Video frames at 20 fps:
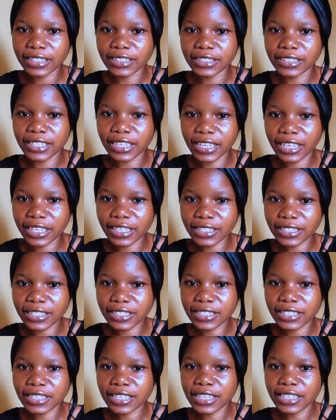
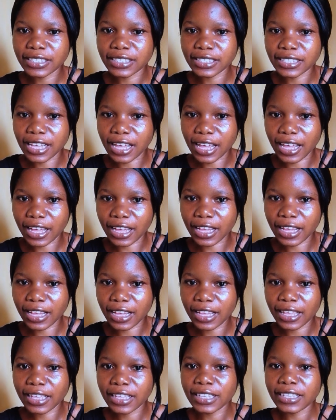Dienstag.
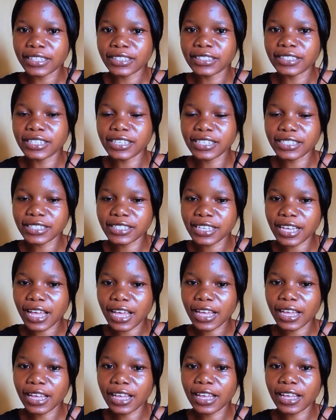
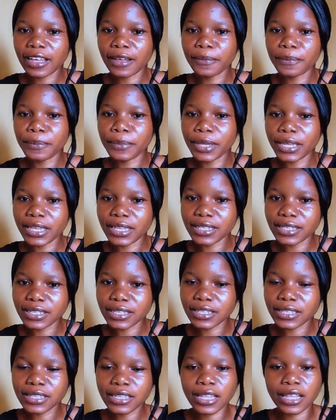Dienstag
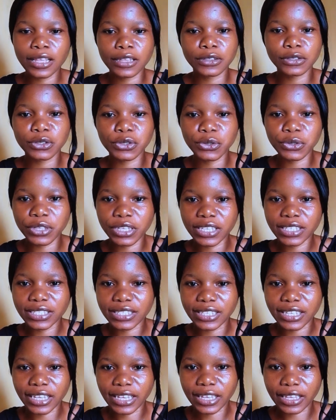means
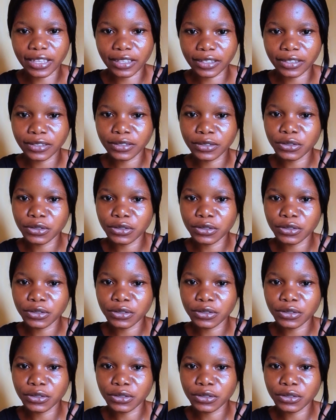Tuesday.